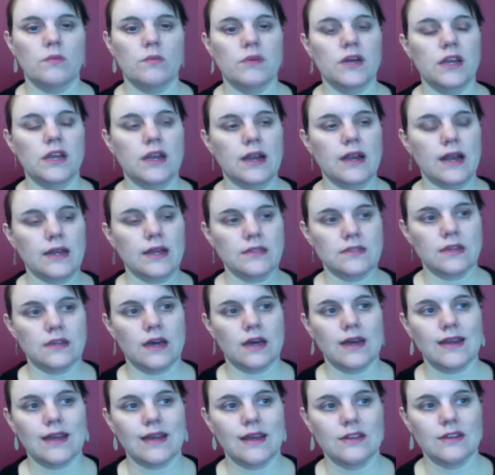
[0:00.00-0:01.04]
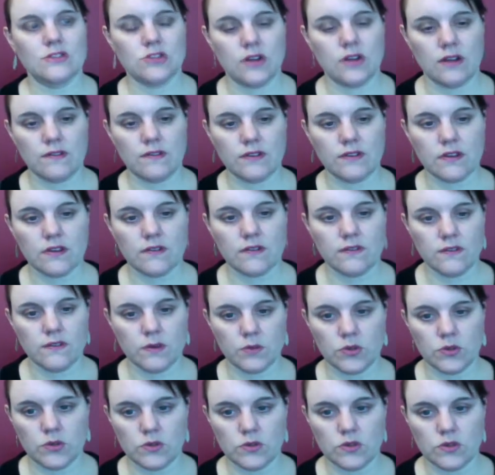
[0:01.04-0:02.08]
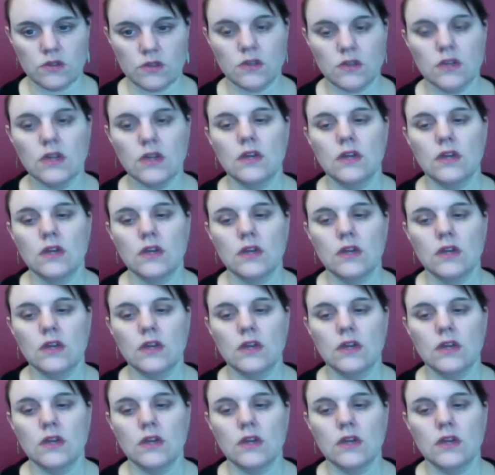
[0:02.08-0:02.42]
but it has not gotten traffic from Google.